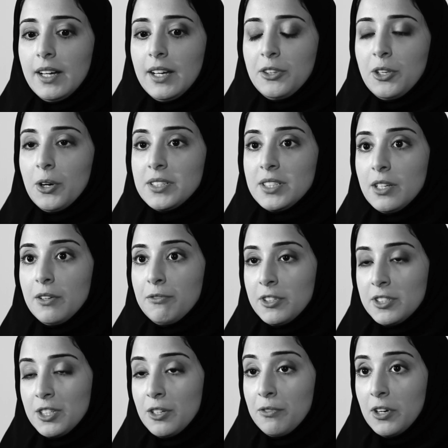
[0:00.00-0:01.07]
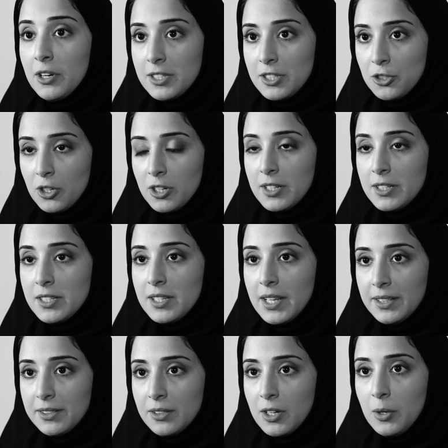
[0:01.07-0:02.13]
There are several struggles
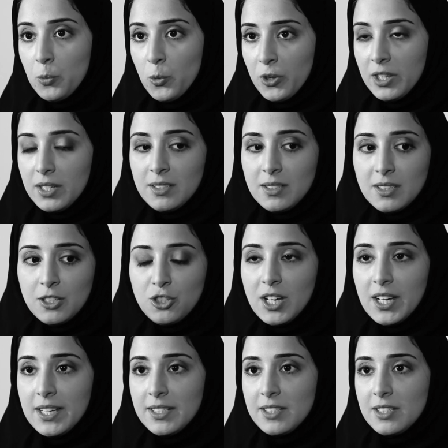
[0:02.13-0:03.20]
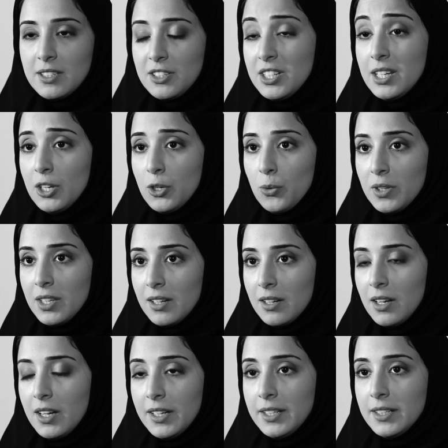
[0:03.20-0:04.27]
that come with it, such as dealing with the
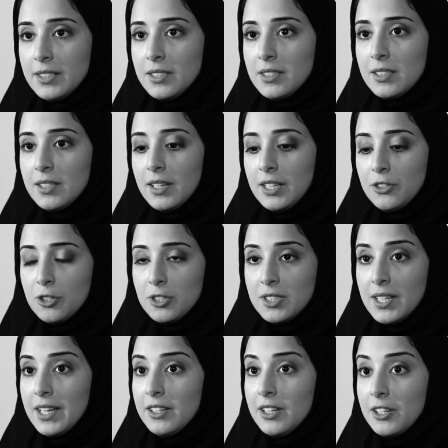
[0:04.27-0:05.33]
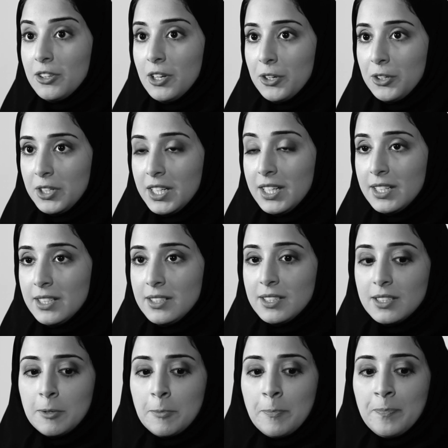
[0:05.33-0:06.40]
clients, understanding their needs,